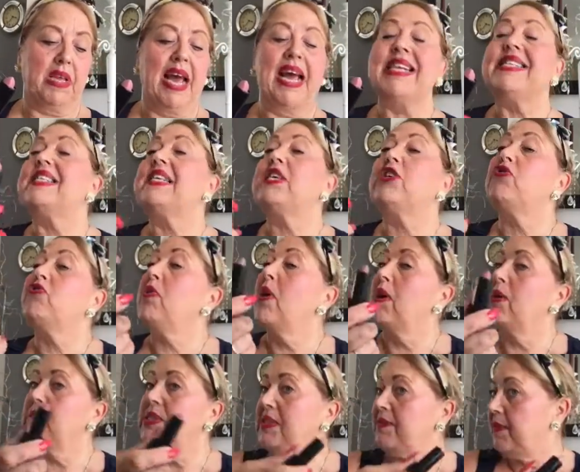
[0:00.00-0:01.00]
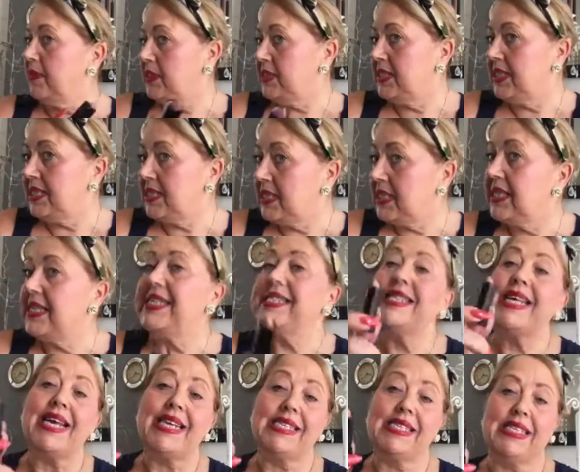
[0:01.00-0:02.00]
Antique Rose. If I didn't, it's
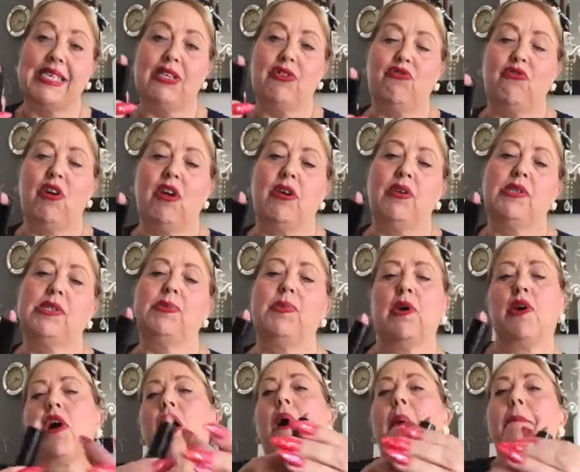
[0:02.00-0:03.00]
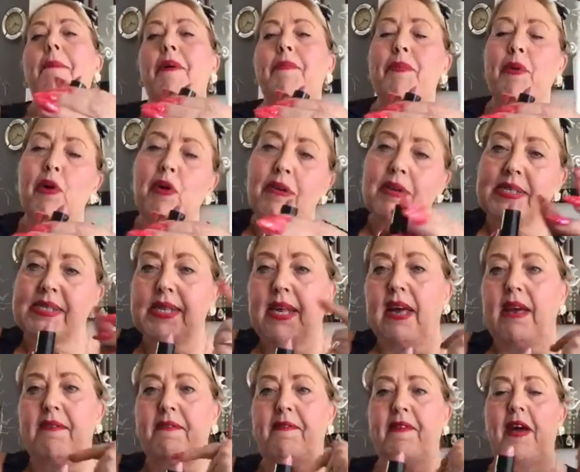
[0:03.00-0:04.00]
Antique Rose. But I can't pop it on because
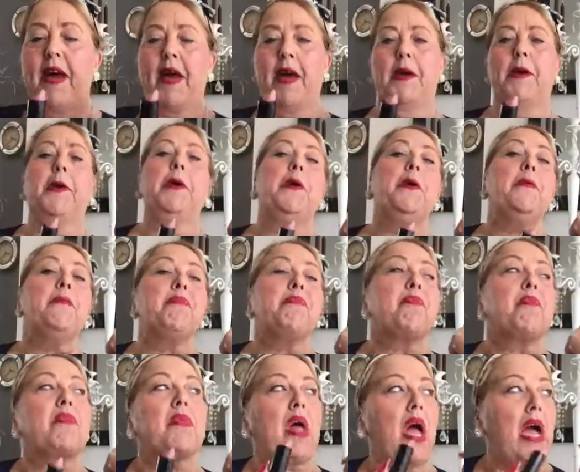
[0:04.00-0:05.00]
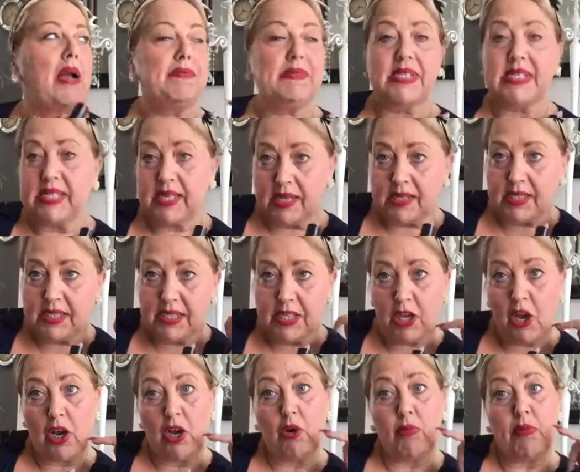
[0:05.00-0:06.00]
I've decided to
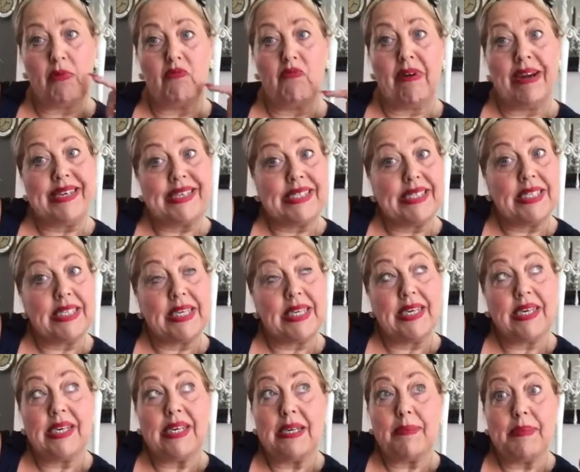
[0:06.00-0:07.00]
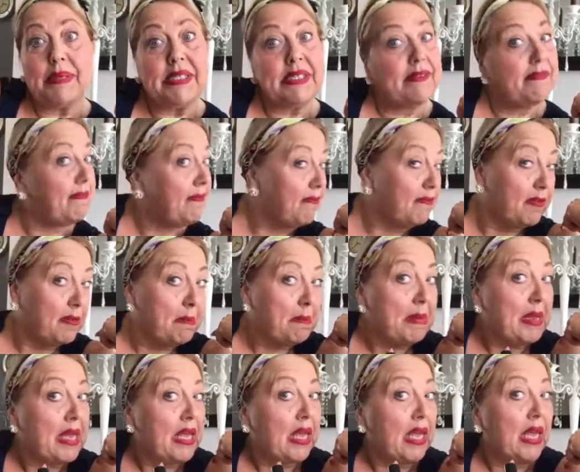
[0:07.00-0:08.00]
go a little bit red today, a bit different for
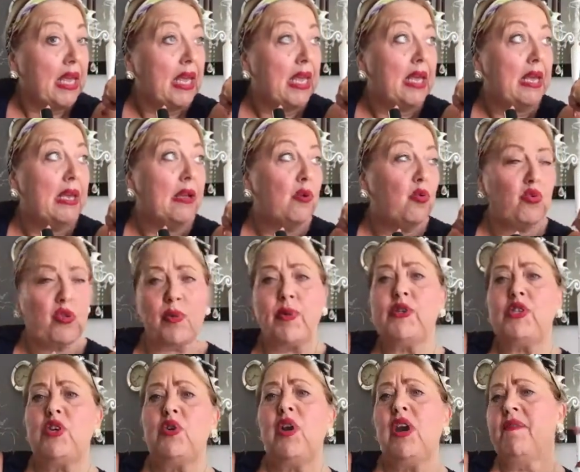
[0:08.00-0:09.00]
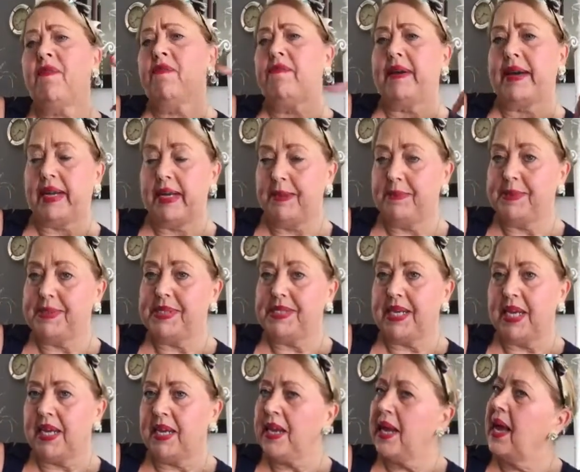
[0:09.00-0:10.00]
me. Although I do love a red
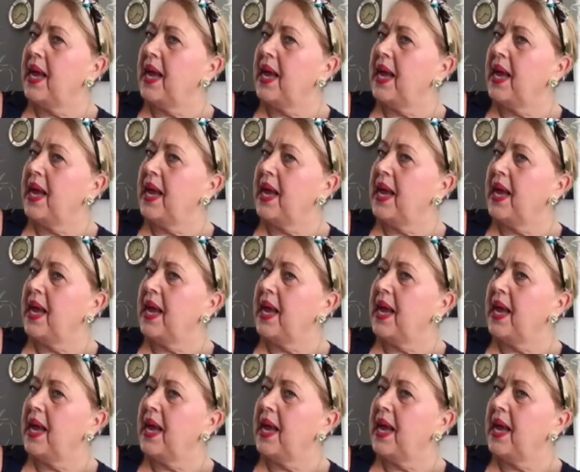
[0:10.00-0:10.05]
lipstick.